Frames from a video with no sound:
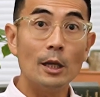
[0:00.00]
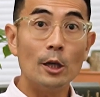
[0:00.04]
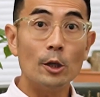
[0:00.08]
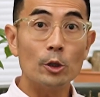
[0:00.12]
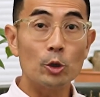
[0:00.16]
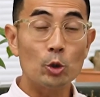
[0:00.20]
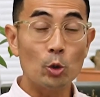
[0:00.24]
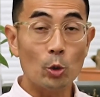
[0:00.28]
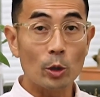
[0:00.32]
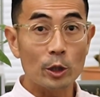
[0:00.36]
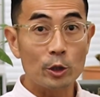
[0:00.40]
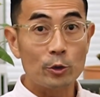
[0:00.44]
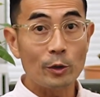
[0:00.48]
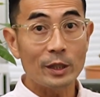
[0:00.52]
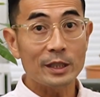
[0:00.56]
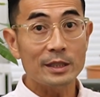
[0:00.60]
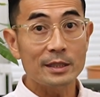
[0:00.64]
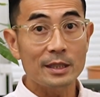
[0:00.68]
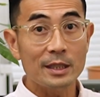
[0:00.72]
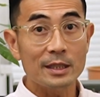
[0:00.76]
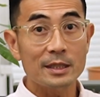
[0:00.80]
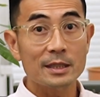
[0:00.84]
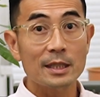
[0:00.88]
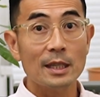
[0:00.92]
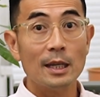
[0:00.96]
To address
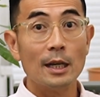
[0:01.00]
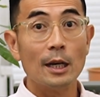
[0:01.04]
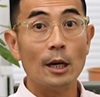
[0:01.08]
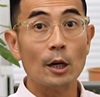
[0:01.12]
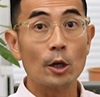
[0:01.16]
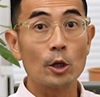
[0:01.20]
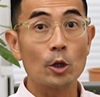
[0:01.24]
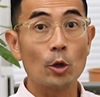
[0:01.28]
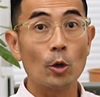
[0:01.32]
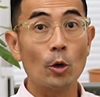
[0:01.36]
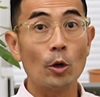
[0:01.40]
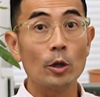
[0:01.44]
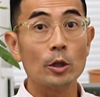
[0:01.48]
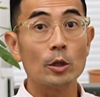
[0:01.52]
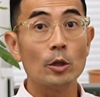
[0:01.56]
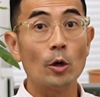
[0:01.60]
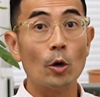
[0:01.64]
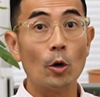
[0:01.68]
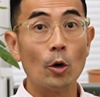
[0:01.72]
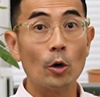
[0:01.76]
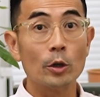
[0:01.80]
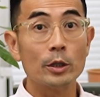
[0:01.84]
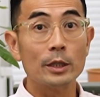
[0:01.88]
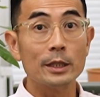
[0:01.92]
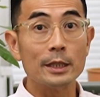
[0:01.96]
this, a
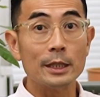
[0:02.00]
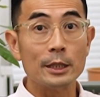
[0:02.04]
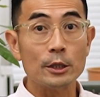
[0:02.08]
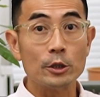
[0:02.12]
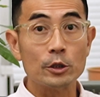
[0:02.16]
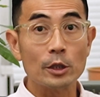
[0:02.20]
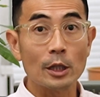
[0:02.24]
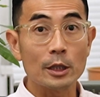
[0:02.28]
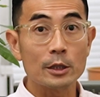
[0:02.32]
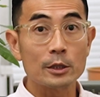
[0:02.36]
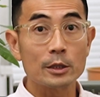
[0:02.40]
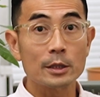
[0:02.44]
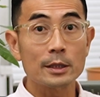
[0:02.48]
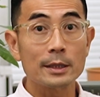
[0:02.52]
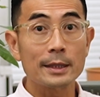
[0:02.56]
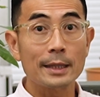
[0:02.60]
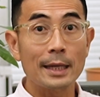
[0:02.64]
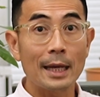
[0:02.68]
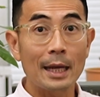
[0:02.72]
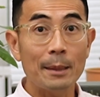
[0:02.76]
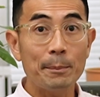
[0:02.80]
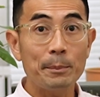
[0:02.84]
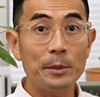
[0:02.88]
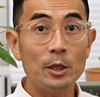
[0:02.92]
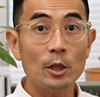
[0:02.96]
court-ordered injunction
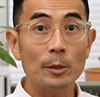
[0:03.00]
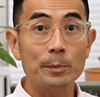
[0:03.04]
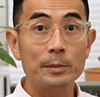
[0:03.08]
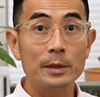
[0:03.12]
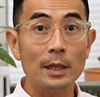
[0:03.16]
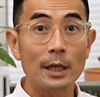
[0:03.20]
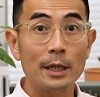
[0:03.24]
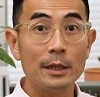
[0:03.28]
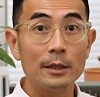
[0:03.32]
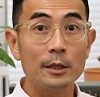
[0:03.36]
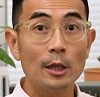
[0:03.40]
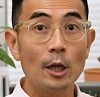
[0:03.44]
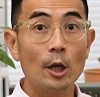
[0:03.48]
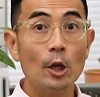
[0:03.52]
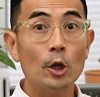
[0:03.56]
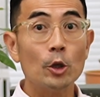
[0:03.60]
can be obtained